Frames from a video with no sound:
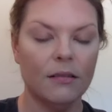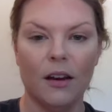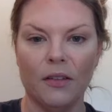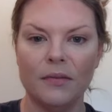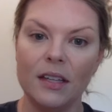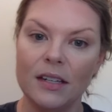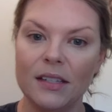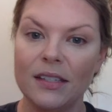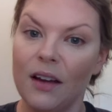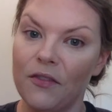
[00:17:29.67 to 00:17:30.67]
That
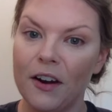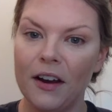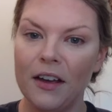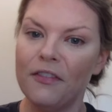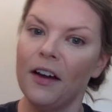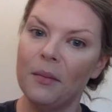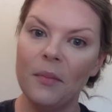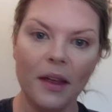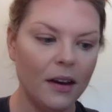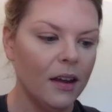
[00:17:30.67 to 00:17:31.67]
doesn't sound very fun,
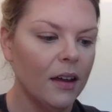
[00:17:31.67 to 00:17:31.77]
but